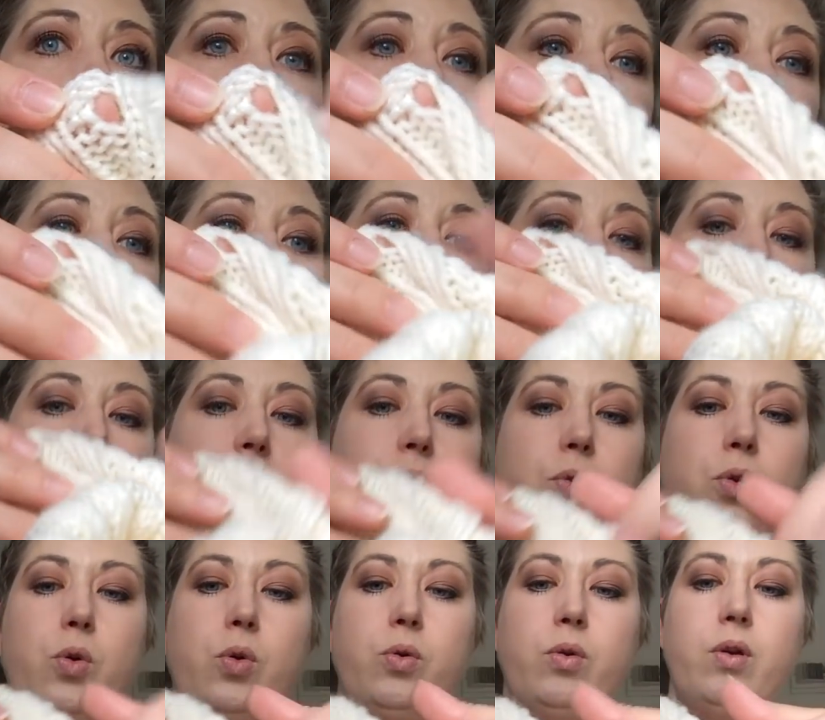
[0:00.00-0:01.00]
so you
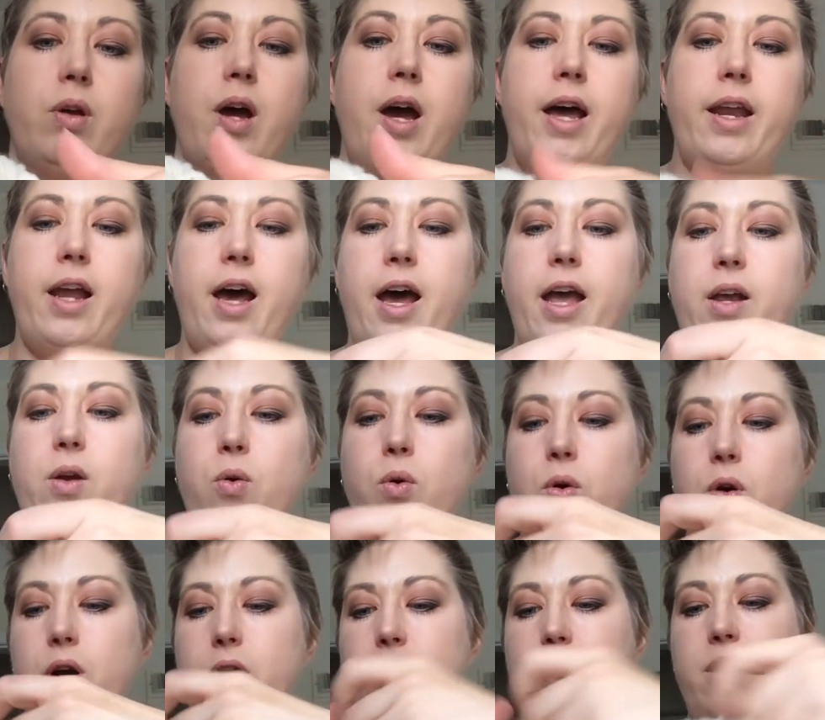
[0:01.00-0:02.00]
do an eye
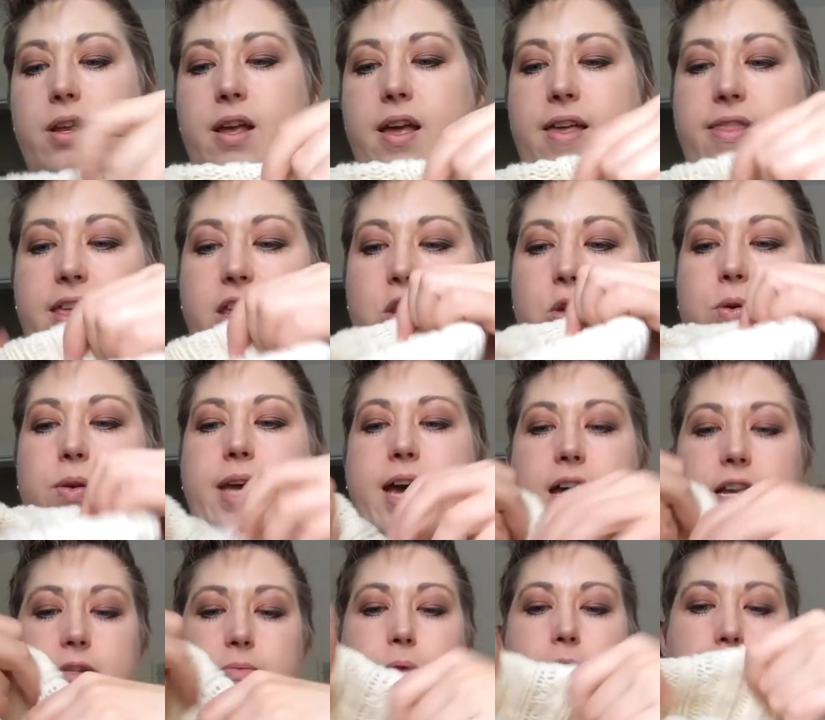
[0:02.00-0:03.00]
cord, and then you
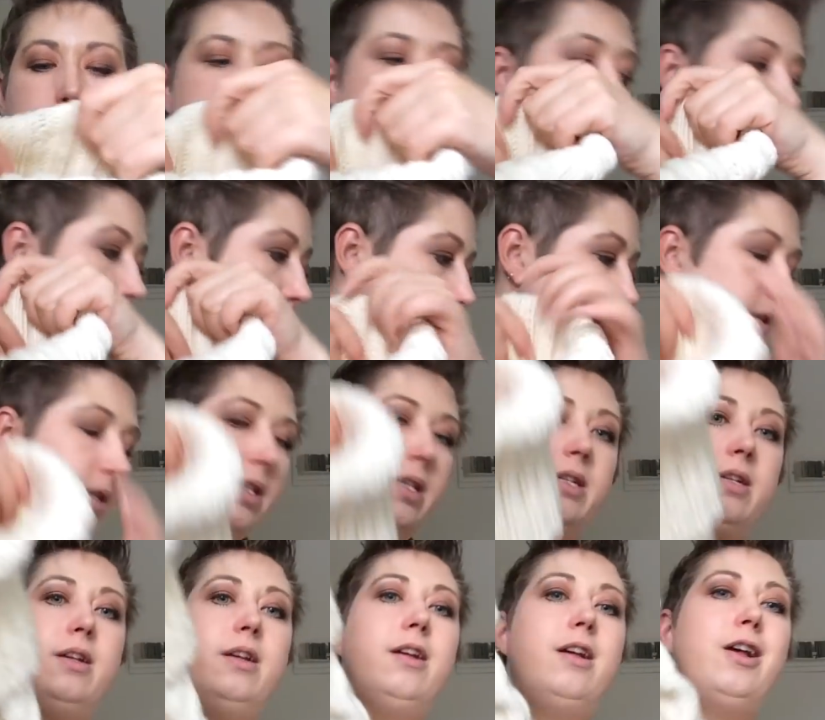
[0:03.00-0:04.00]
attach pom-poms.
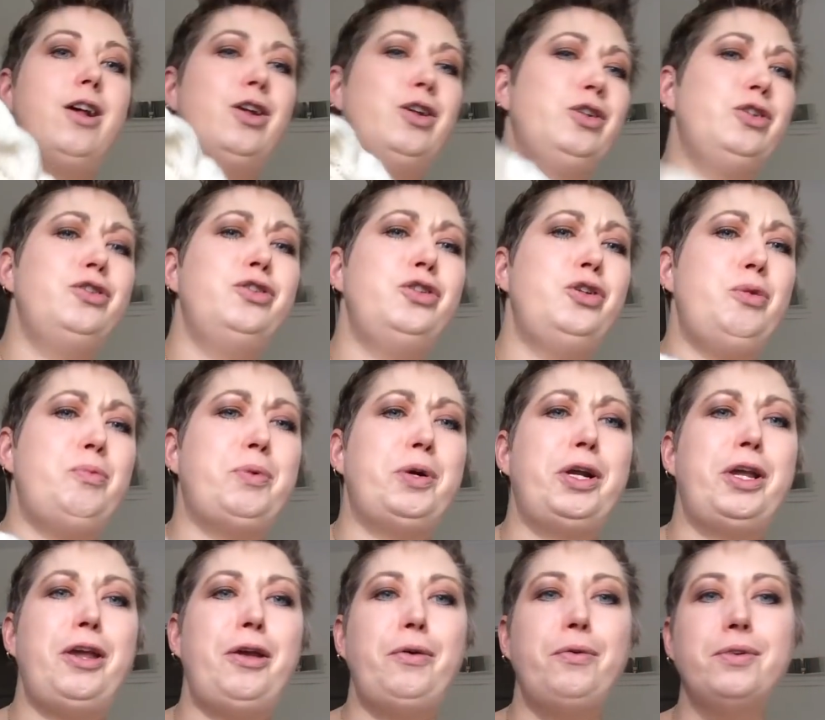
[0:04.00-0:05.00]
Super
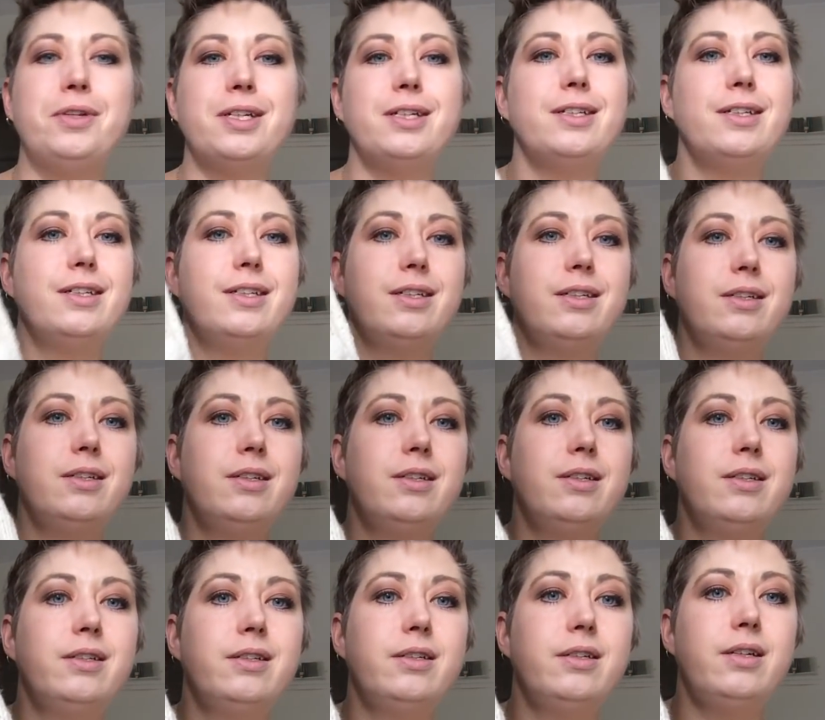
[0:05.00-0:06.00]
cute.
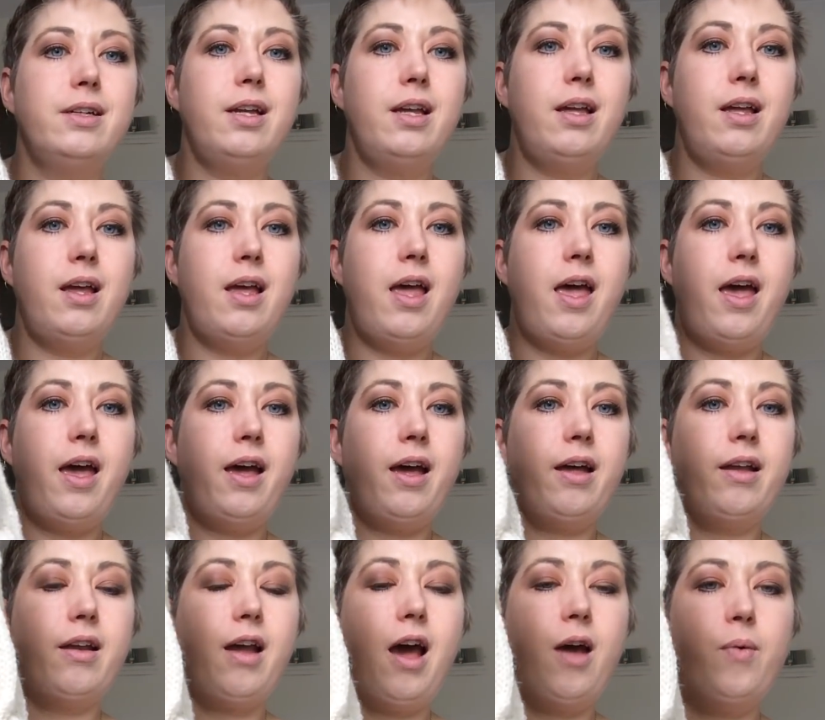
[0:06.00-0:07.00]

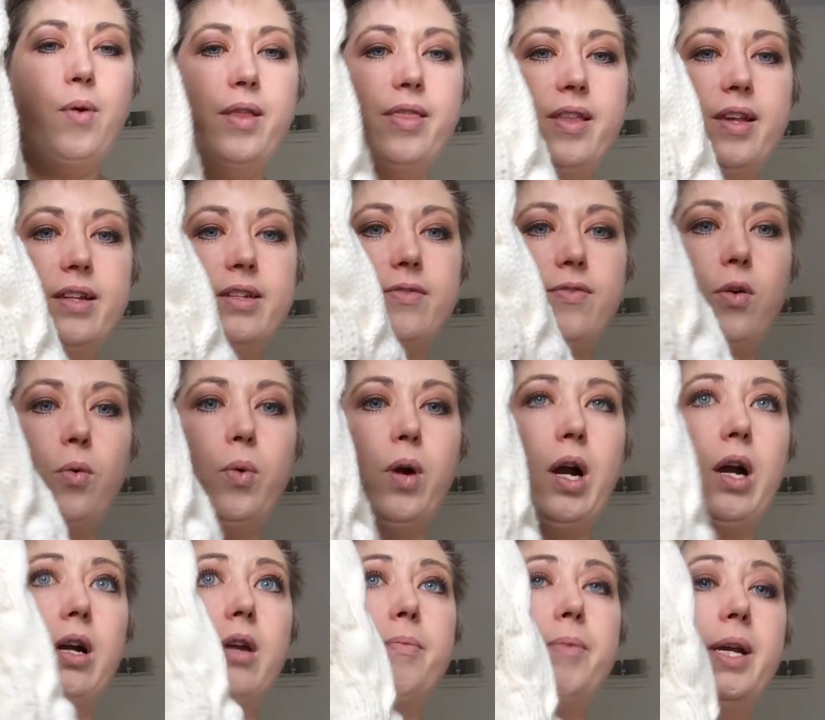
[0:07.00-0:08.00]
And I want these for
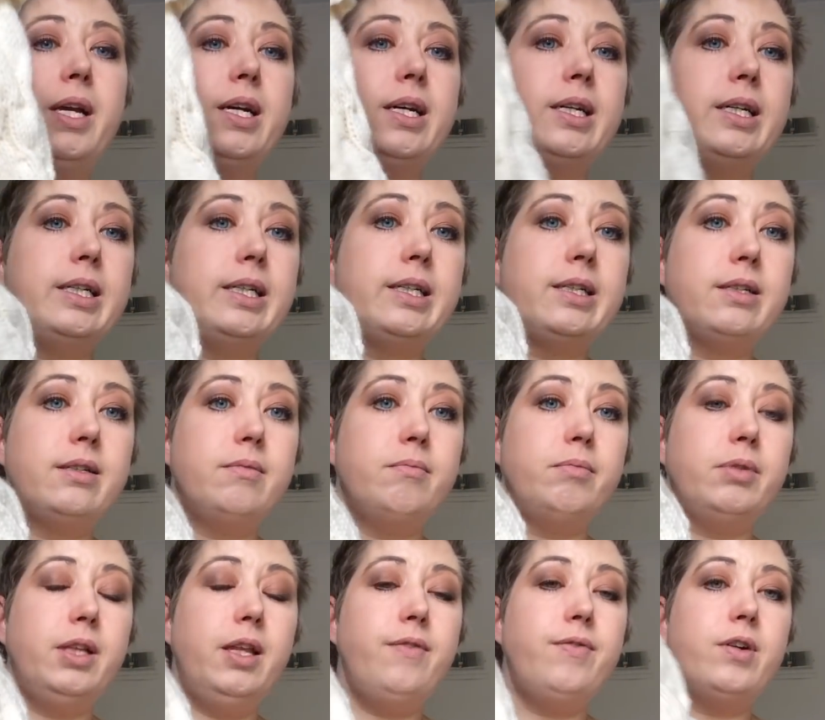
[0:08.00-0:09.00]
work because,
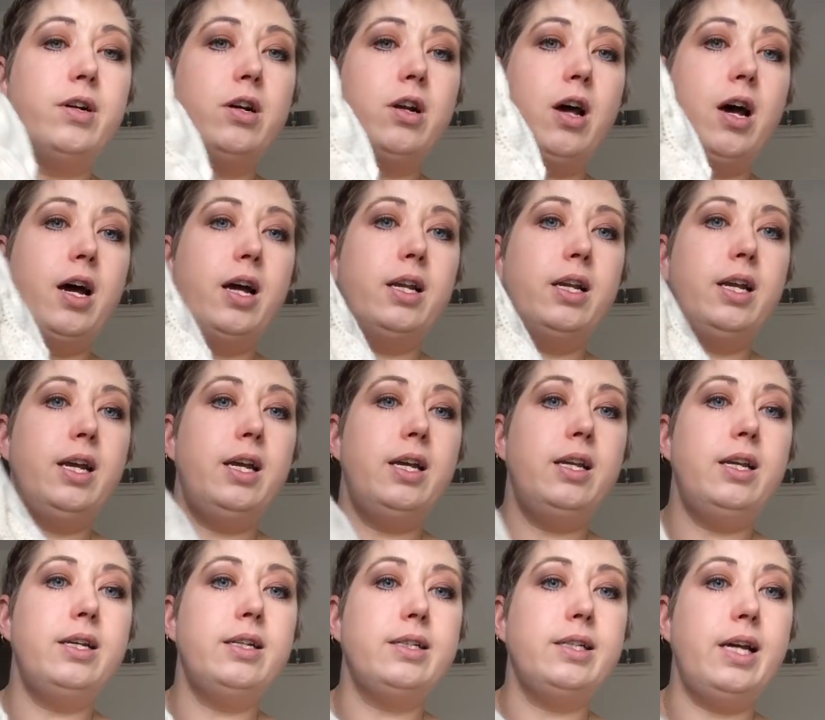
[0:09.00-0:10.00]
believe it or not,
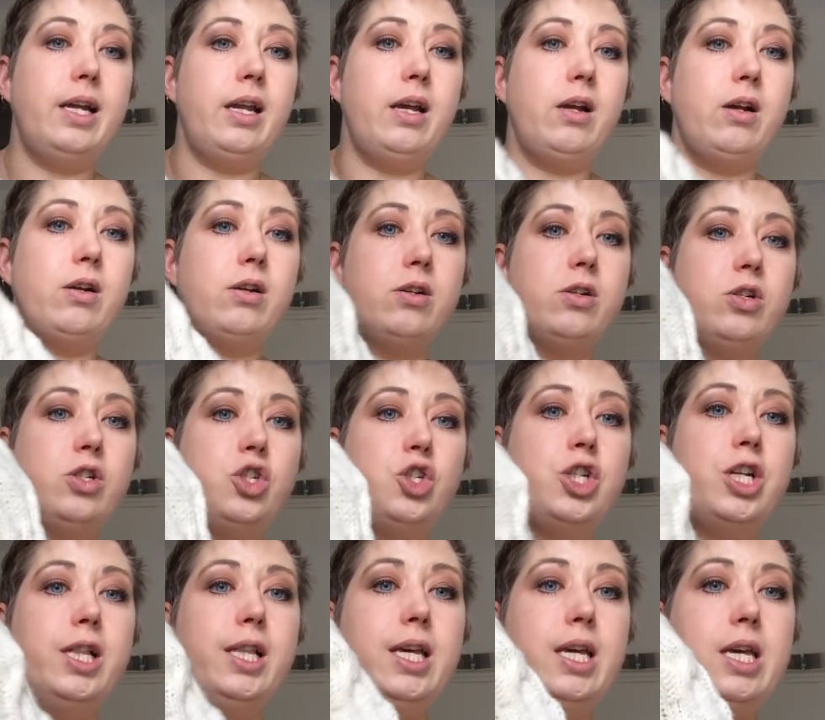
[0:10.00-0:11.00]
it is getting
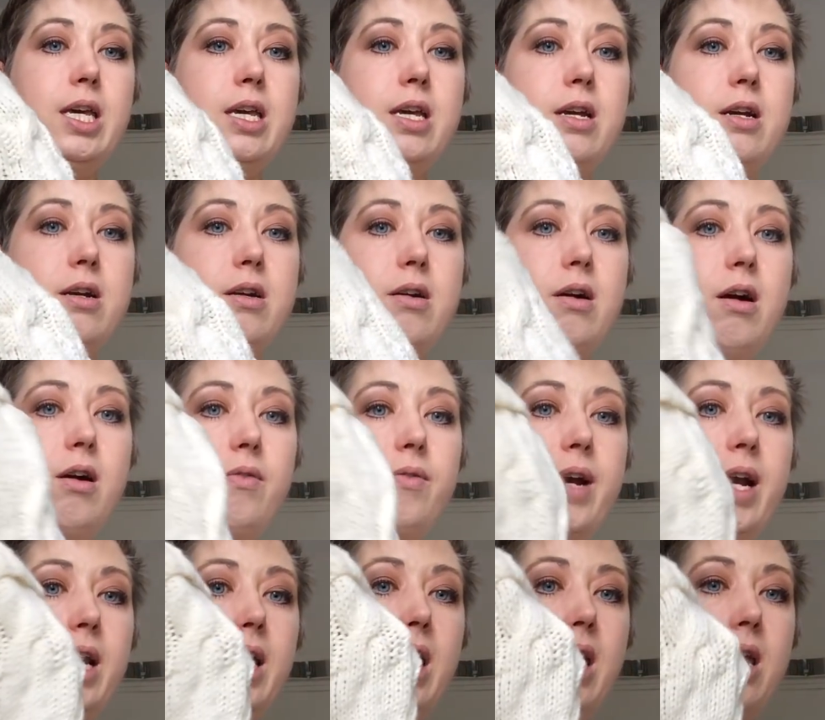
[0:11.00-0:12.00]
chilly here
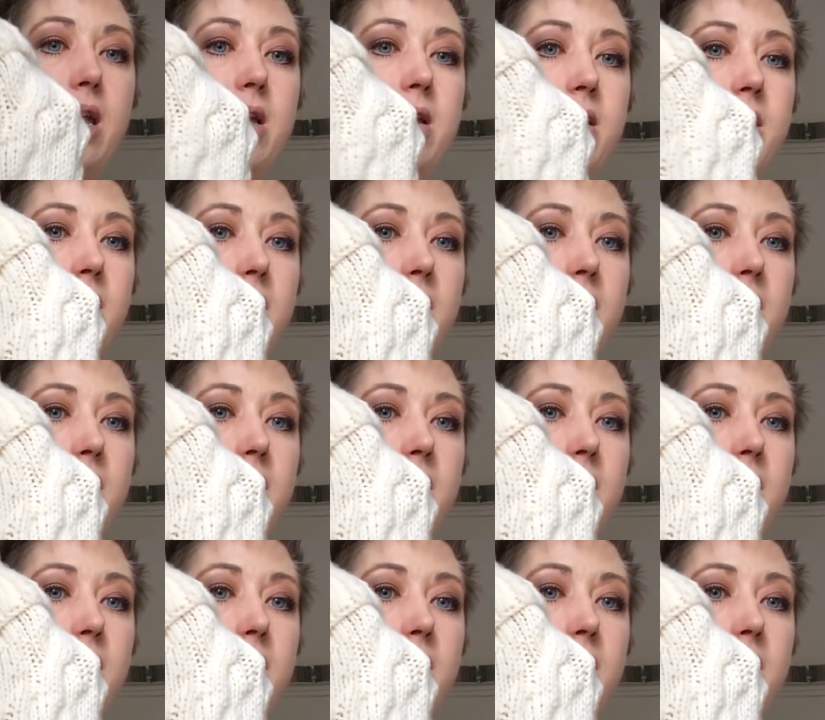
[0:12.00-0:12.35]
already.